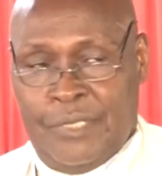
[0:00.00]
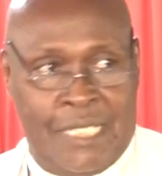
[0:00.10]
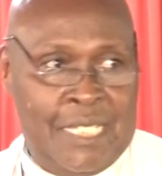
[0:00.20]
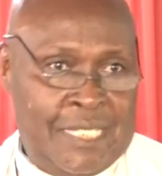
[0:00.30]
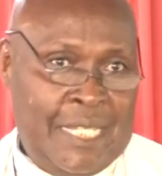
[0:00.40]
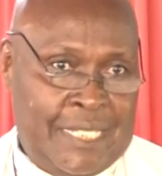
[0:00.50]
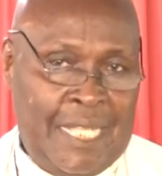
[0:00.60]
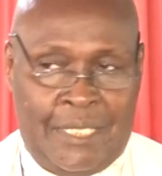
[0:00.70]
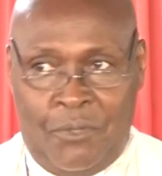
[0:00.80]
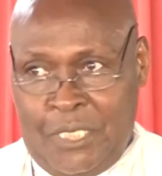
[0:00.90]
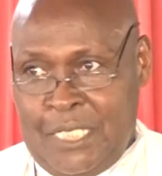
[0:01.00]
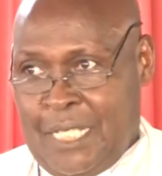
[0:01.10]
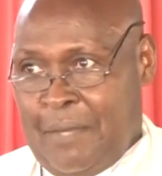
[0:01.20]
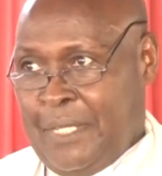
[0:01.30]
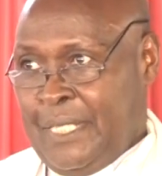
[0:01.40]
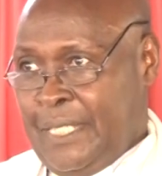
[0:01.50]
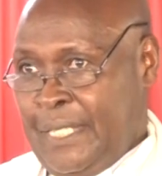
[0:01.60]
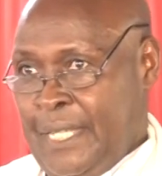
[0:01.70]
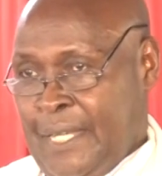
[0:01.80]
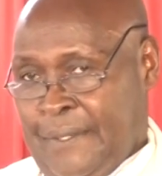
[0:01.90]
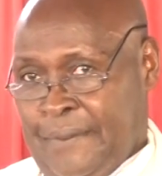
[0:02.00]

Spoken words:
This is exactly what is happening here.